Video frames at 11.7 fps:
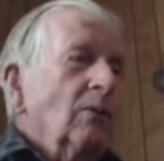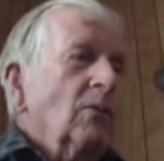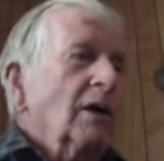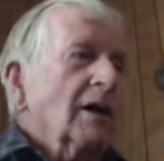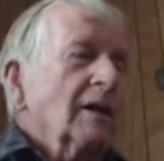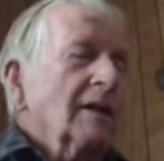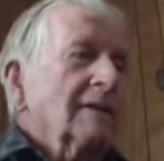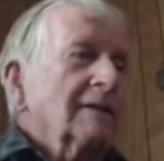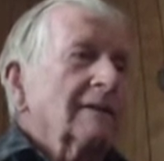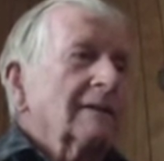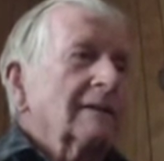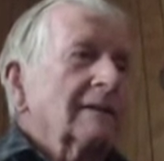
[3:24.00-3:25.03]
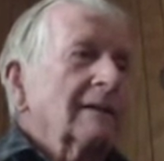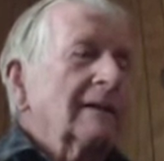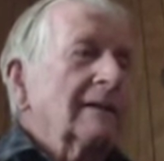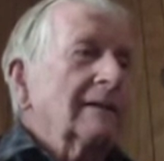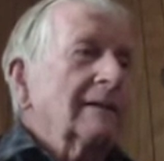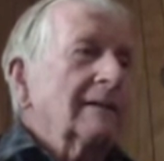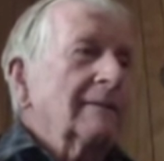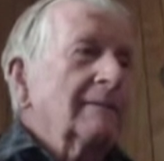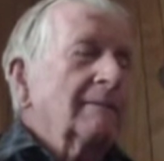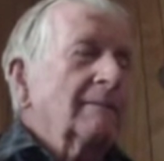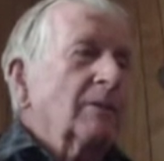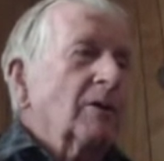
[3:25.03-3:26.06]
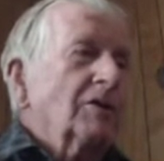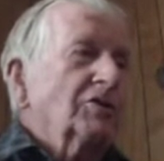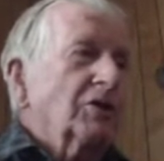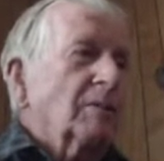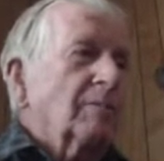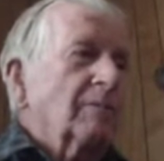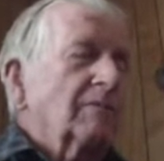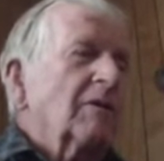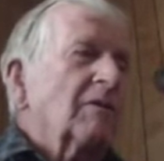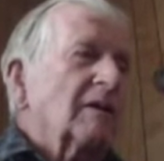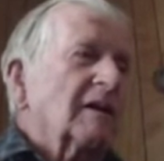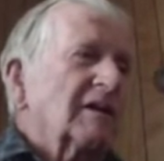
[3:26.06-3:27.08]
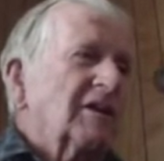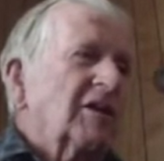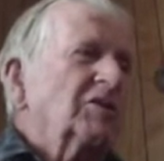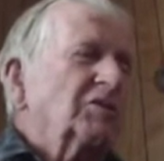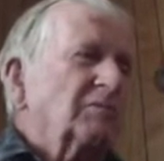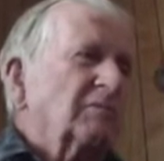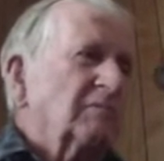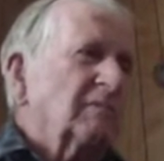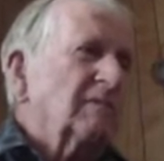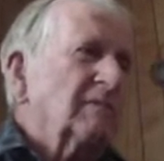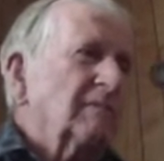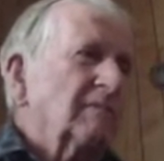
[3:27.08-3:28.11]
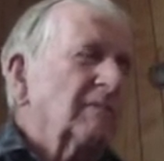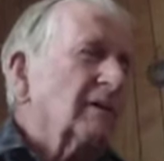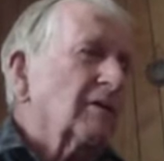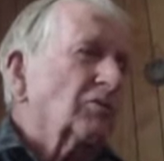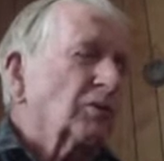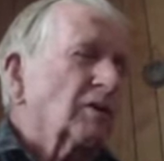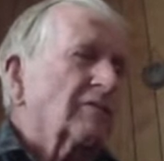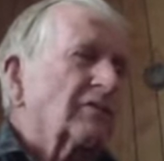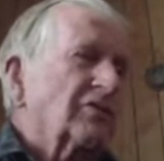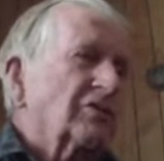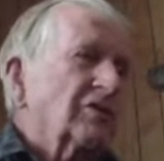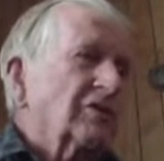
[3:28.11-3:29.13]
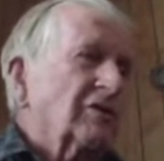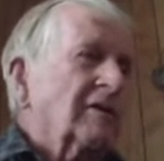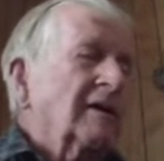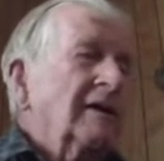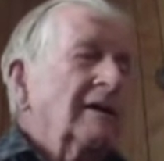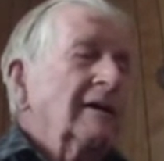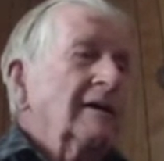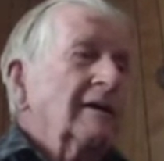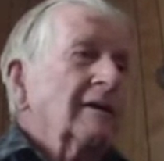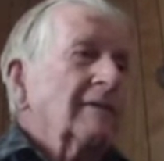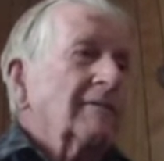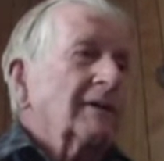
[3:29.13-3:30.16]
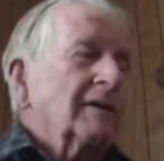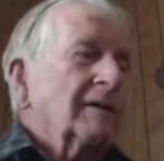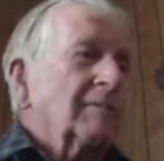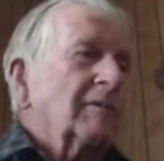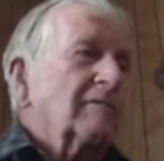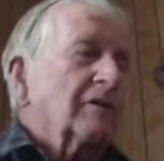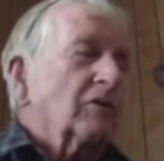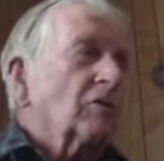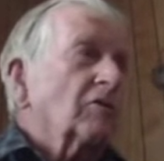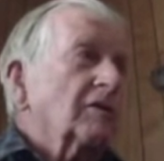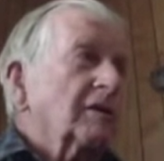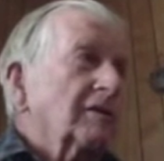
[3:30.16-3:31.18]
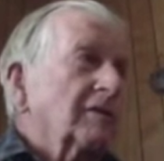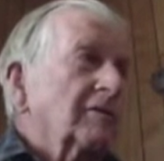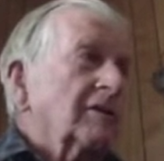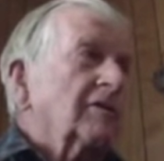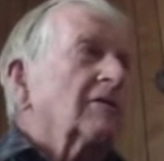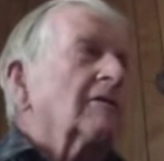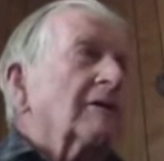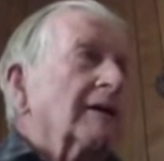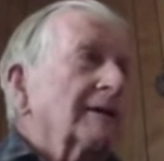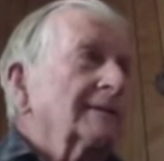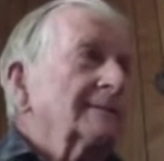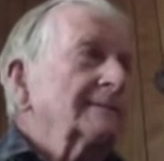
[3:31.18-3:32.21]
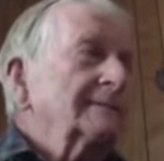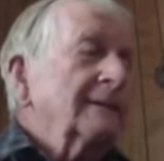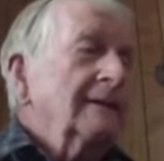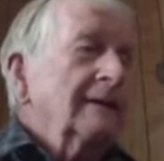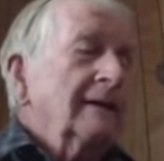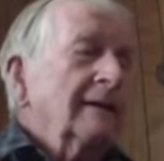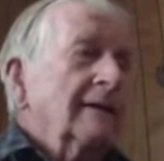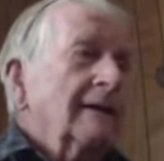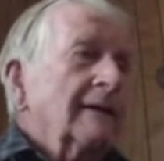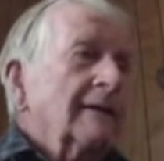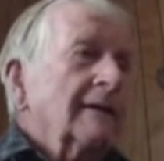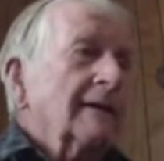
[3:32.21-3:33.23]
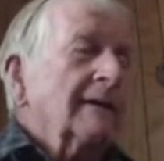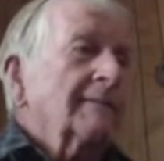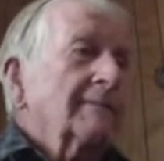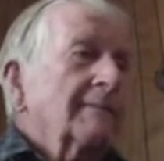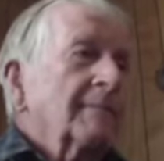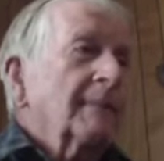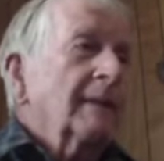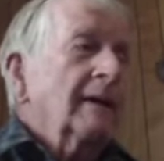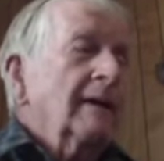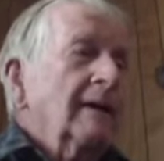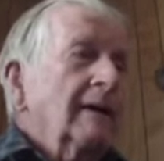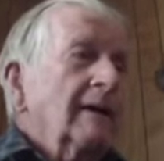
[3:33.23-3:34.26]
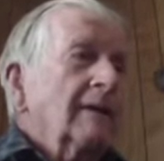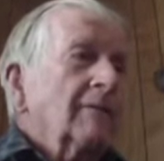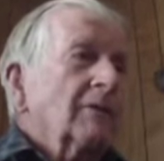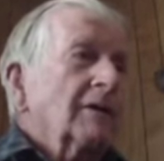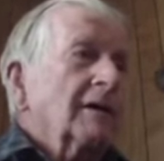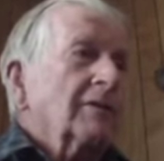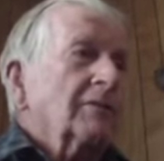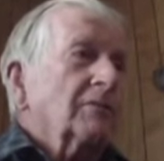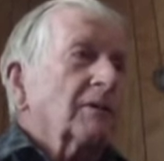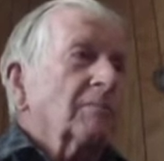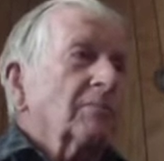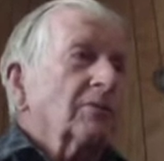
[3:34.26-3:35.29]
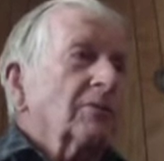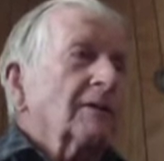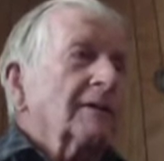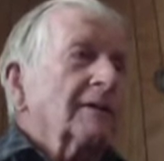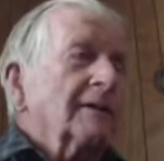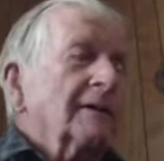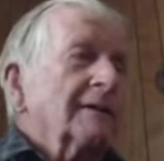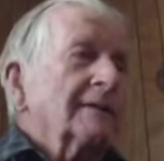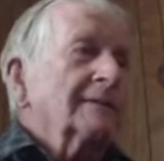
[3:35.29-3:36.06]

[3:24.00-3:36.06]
Well, my job, the kids, 12 and 13, if they get a bit of a knock, they think they're dying. And I went out to one boy, and